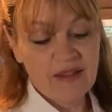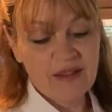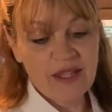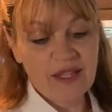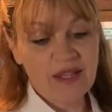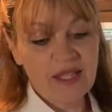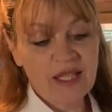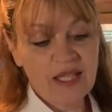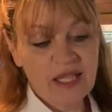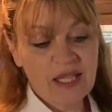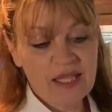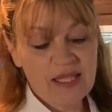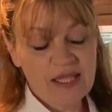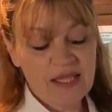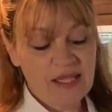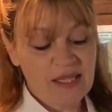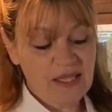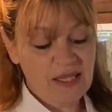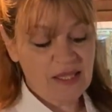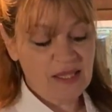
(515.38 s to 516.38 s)
The thing
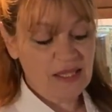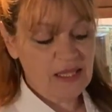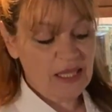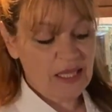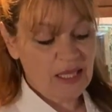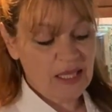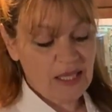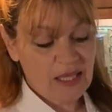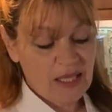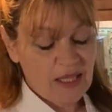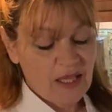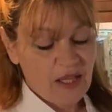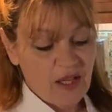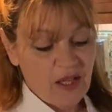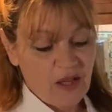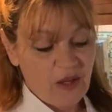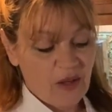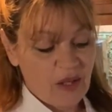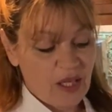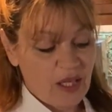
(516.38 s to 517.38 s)
is it's like,
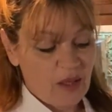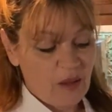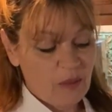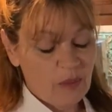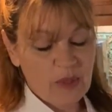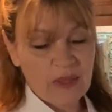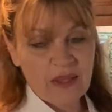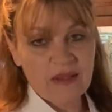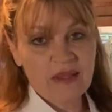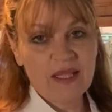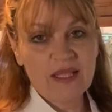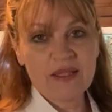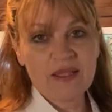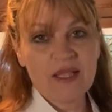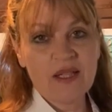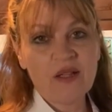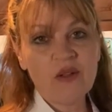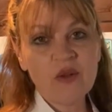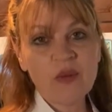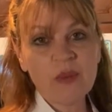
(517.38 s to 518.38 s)
okay, but I like the
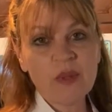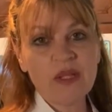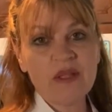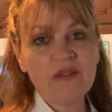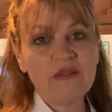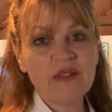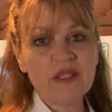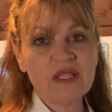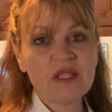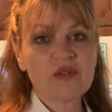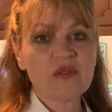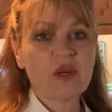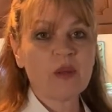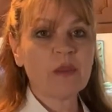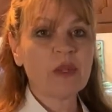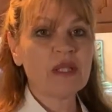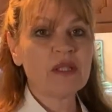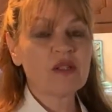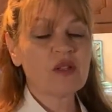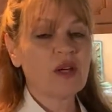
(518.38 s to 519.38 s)
health benefits
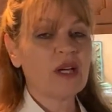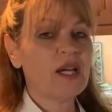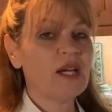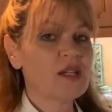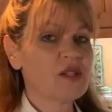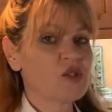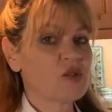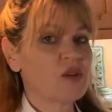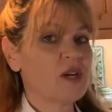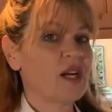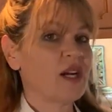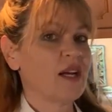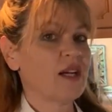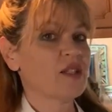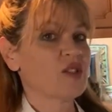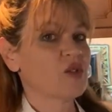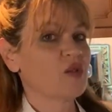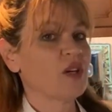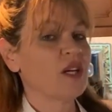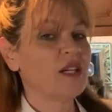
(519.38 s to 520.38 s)
from it. So I asked around,
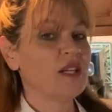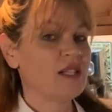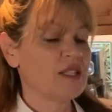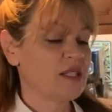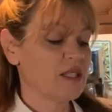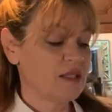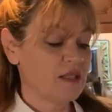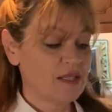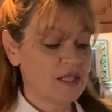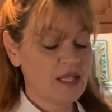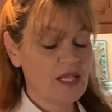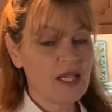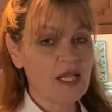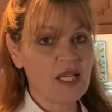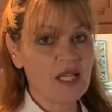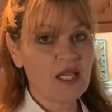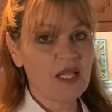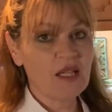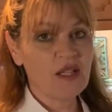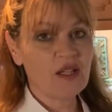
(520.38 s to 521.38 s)
and they said
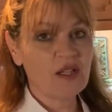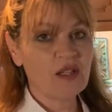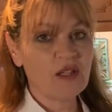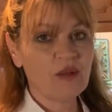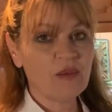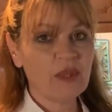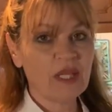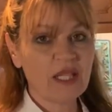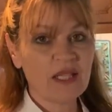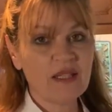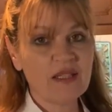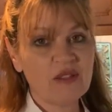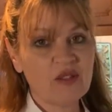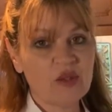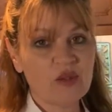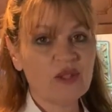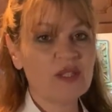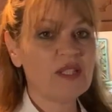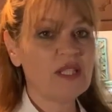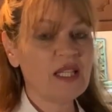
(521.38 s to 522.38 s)
tea, you know, make it
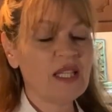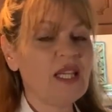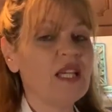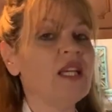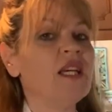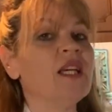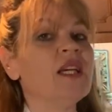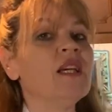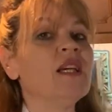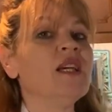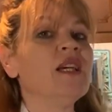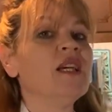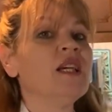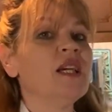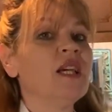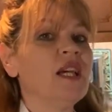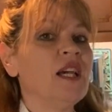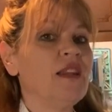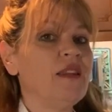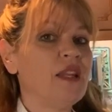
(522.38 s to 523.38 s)
into a tea,
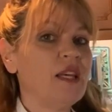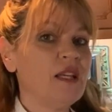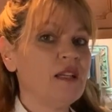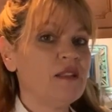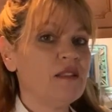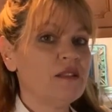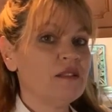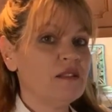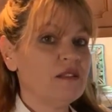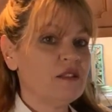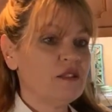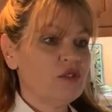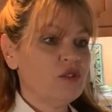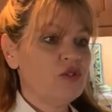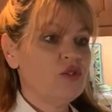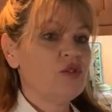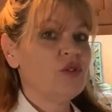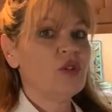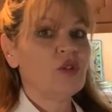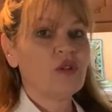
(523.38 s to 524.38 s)
and then
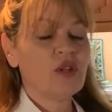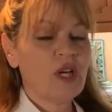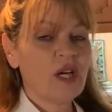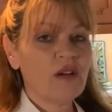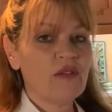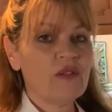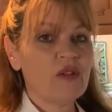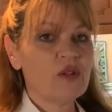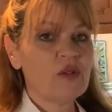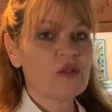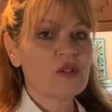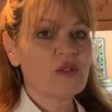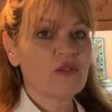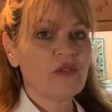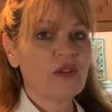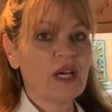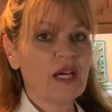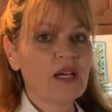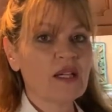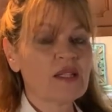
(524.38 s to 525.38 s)
you don't have those
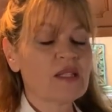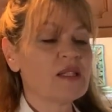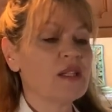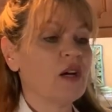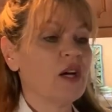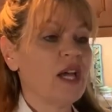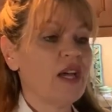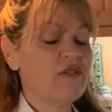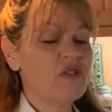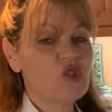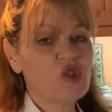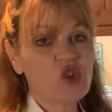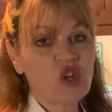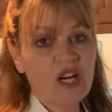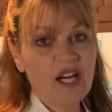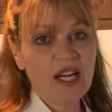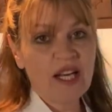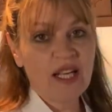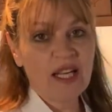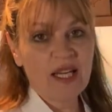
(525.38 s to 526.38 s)
effects. Now I haven't
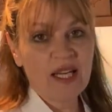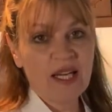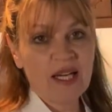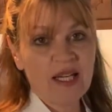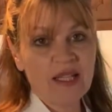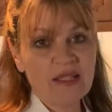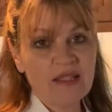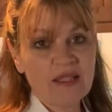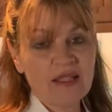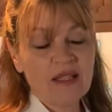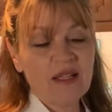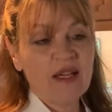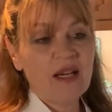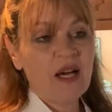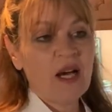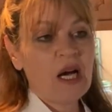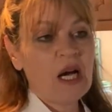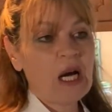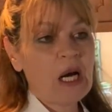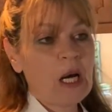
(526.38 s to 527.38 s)
tried it yet.
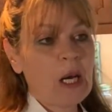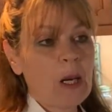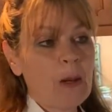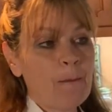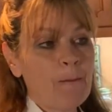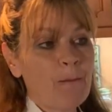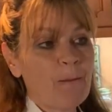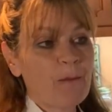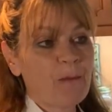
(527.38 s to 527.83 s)
I